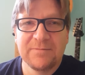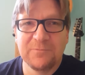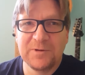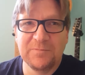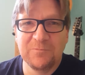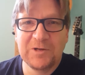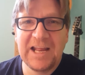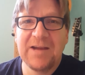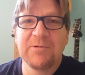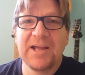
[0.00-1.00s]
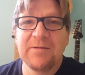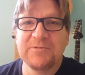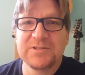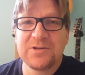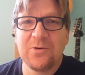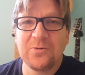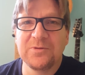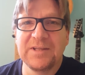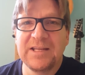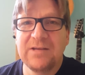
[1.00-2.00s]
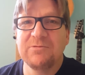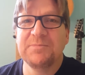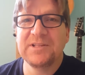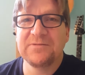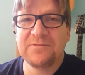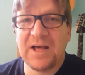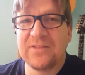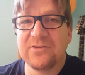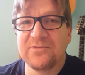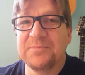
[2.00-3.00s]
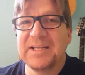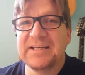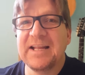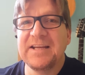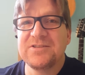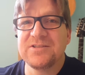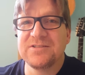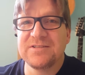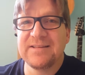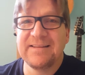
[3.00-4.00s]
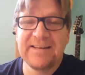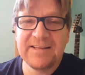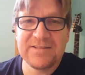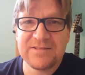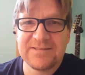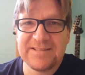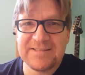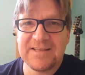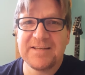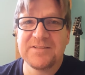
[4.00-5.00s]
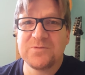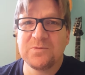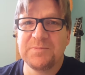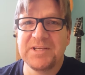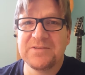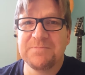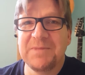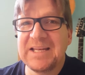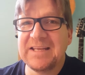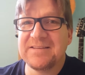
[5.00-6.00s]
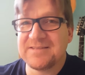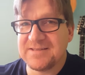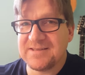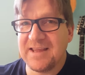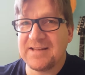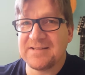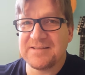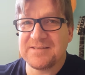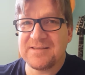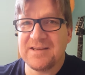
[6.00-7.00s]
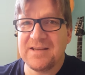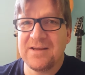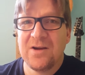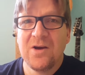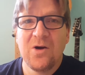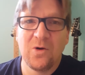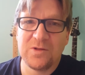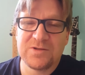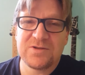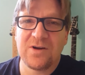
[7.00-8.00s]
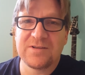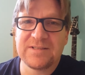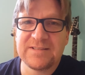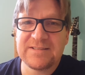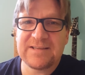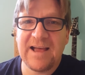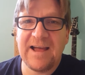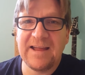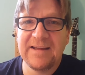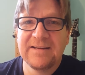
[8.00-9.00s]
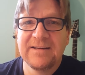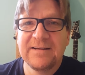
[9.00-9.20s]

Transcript: when Abraham was told that he would be the father of many nations and that his descendants would be as many as the sand of the sea or the stars in the sky.